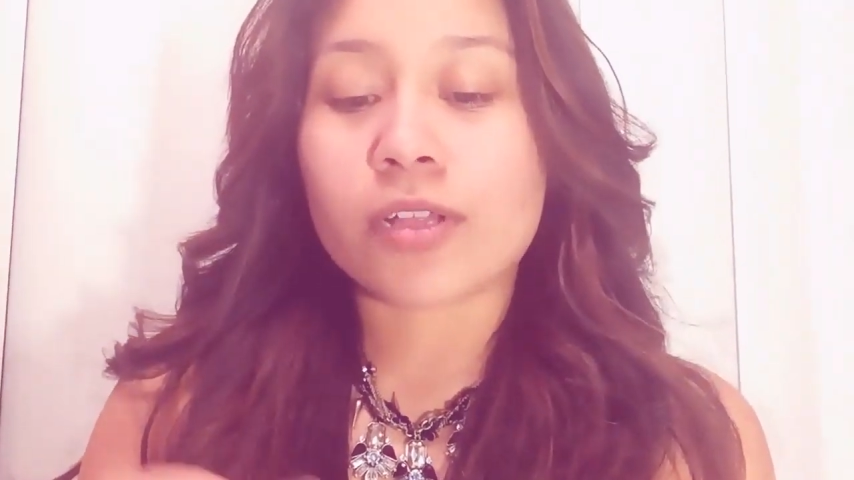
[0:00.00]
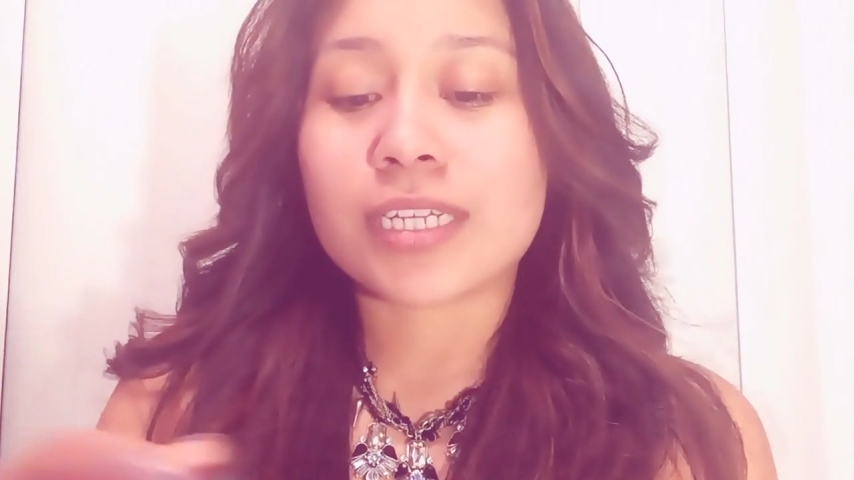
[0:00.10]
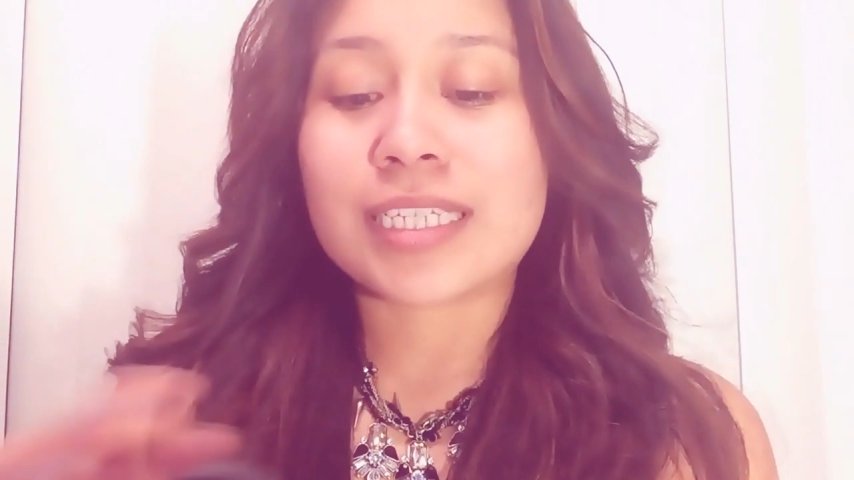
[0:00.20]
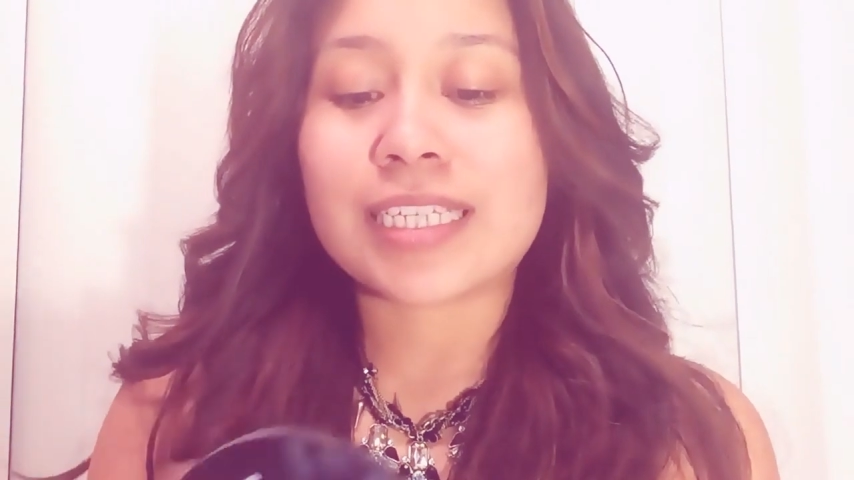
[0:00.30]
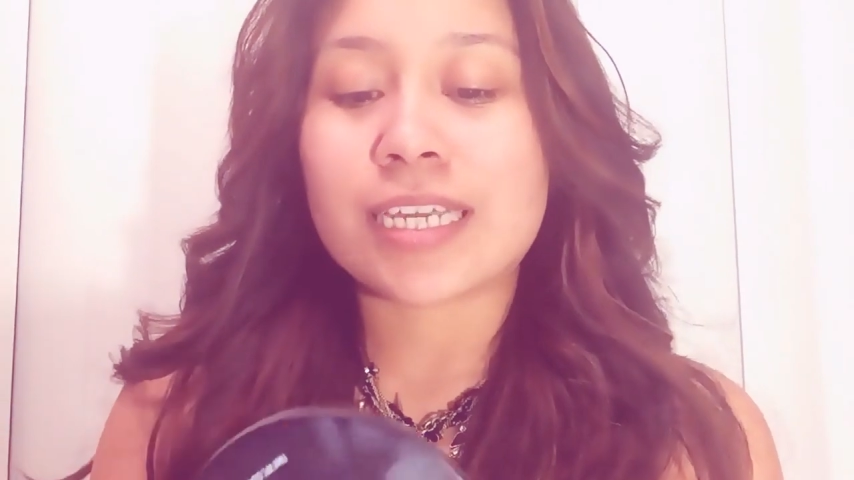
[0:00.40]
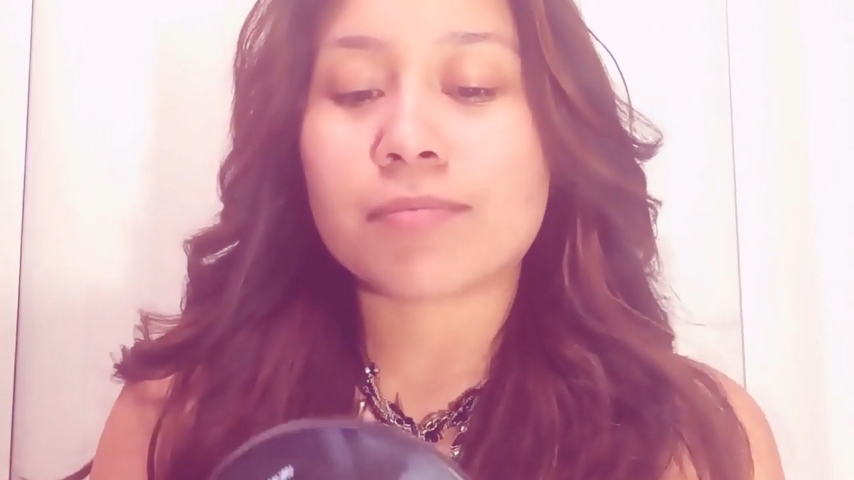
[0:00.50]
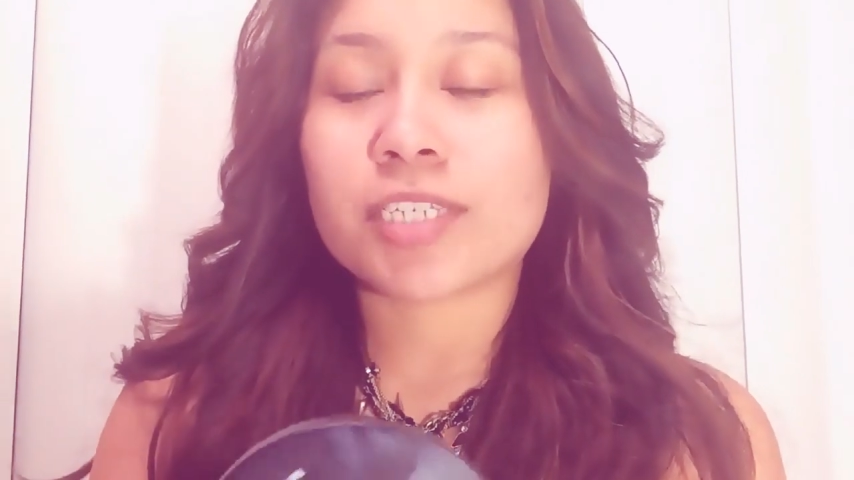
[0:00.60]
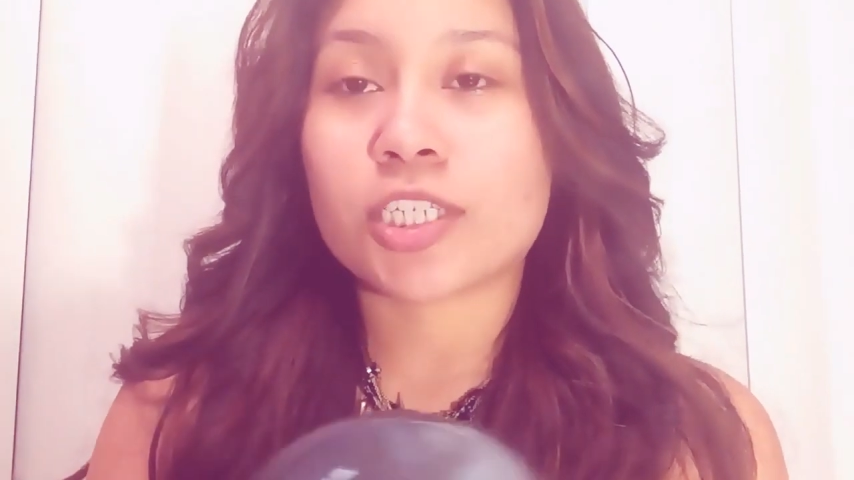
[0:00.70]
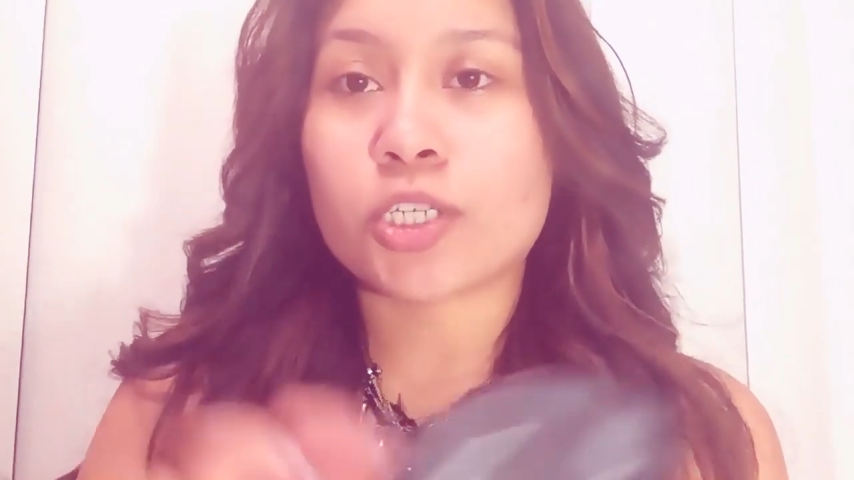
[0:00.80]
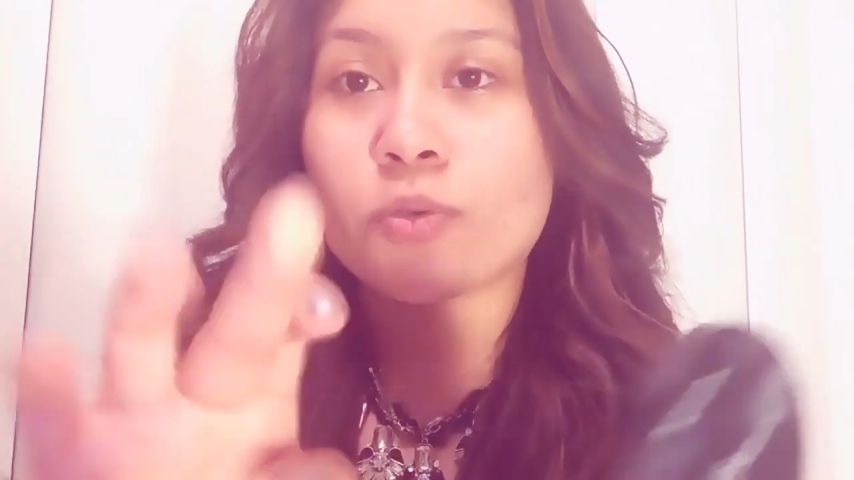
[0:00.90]
it
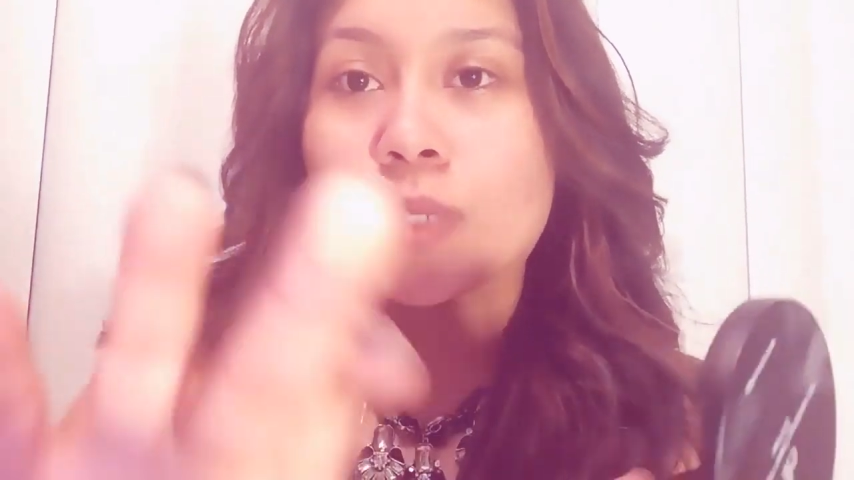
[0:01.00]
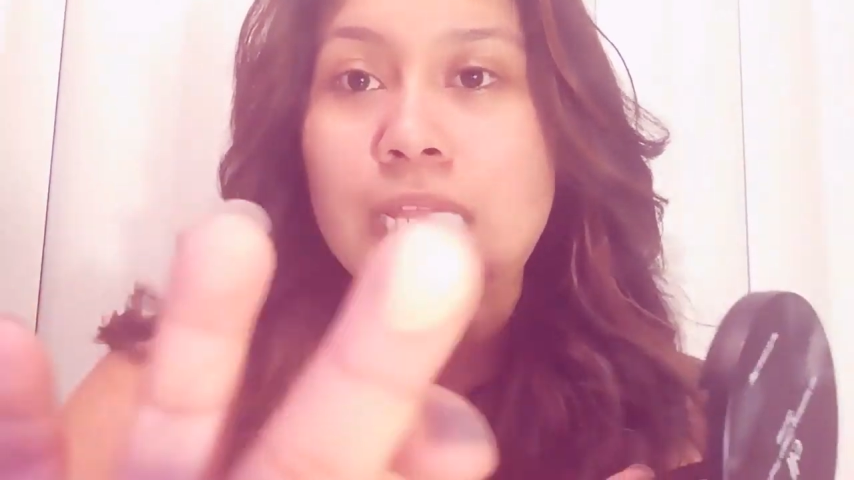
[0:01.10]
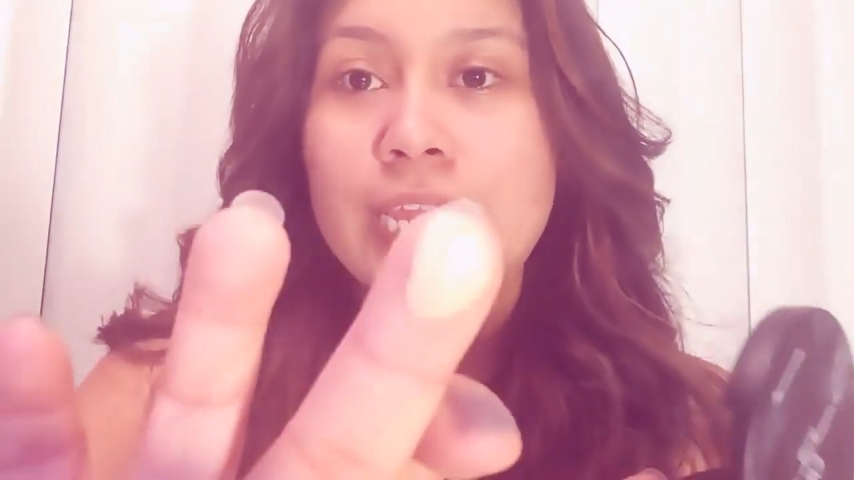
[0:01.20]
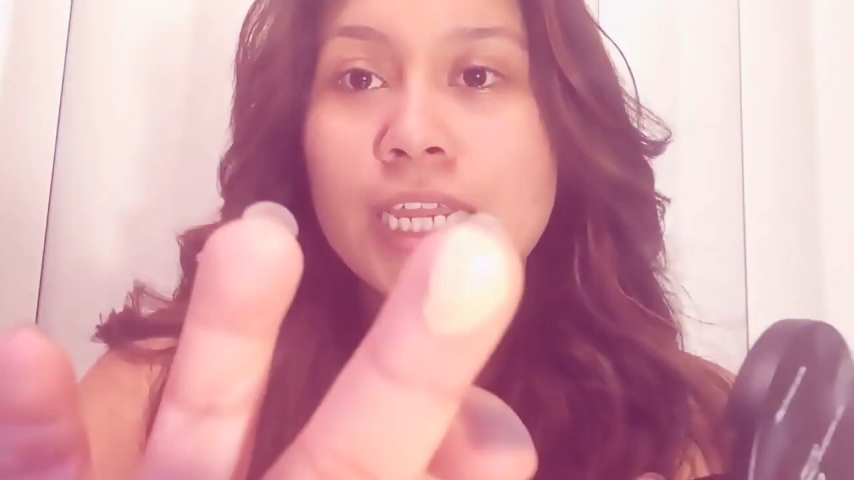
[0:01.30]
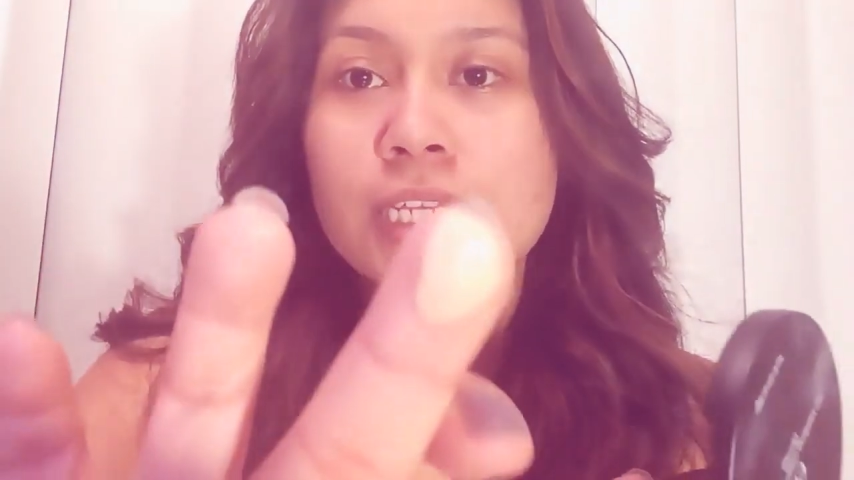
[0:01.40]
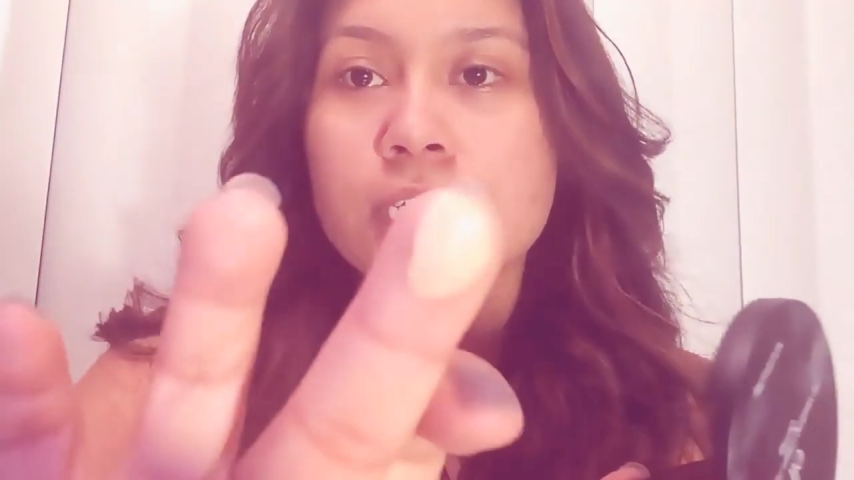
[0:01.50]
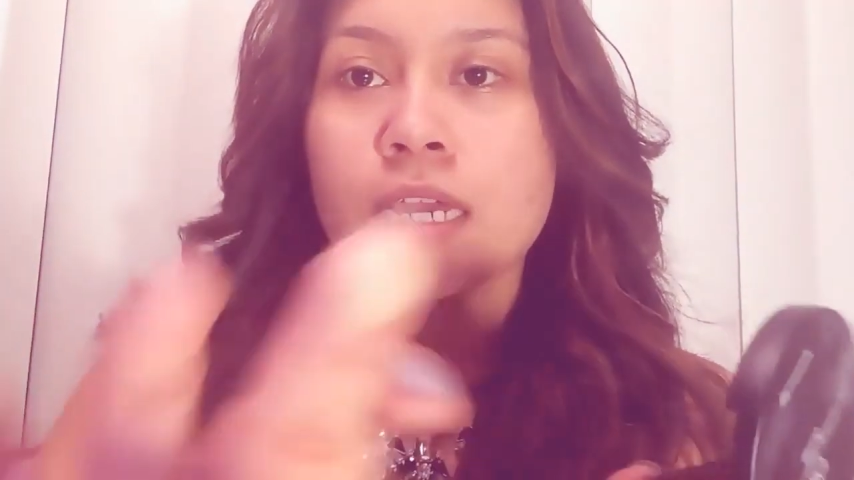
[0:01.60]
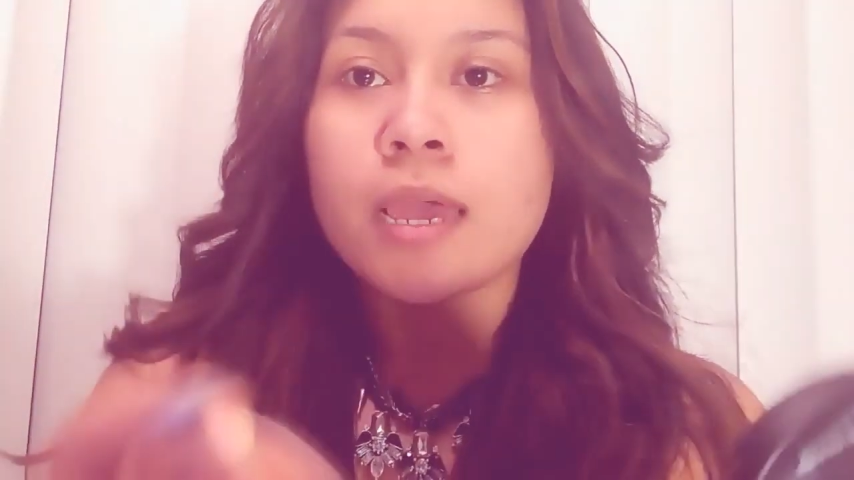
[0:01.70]
seemed too light,